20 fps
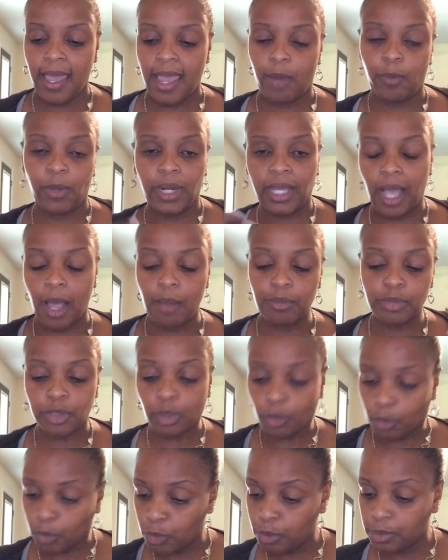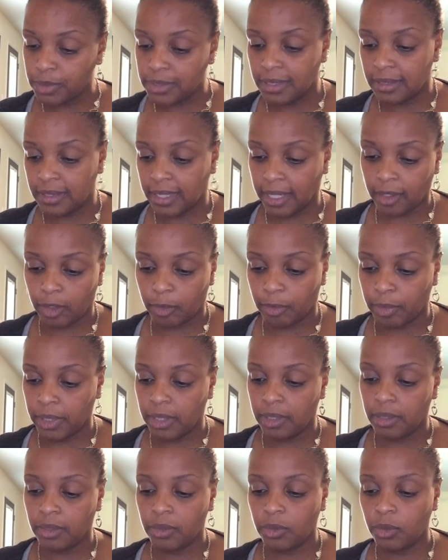And when it comes to groups and
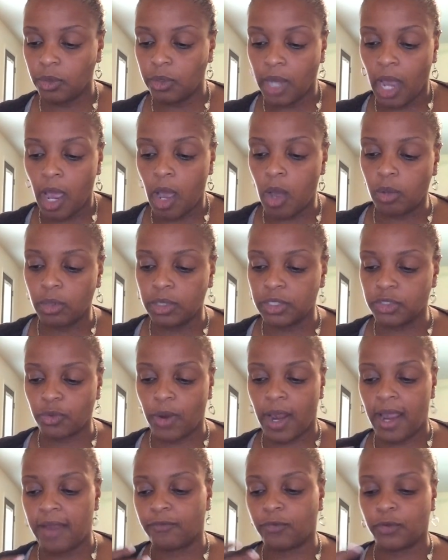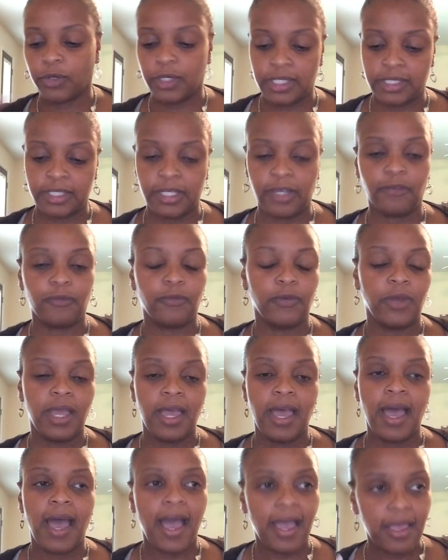therapy, you're not only trying for yourself,
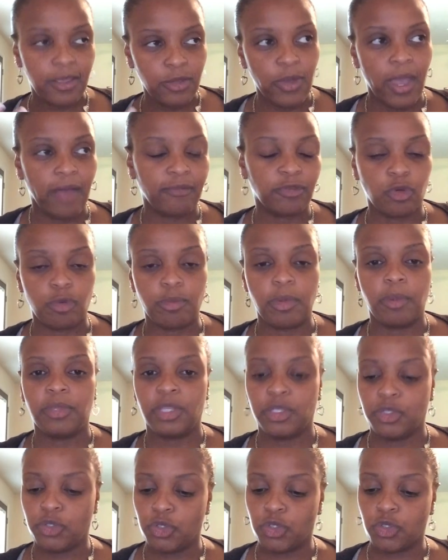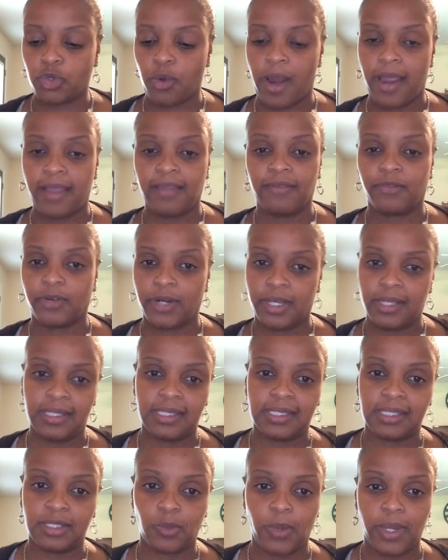you have to remember that you're trying for
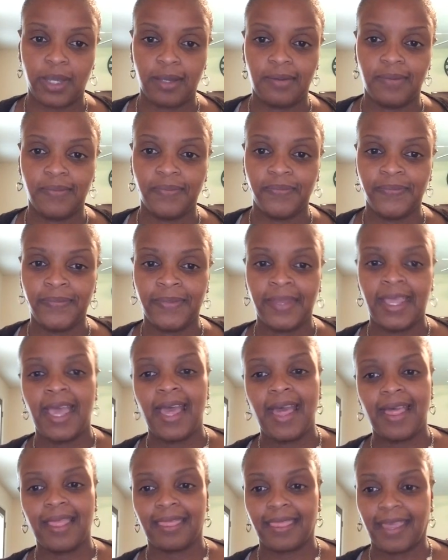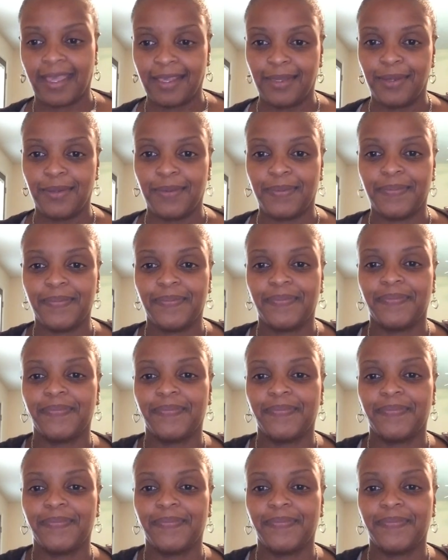others as well. Thank you.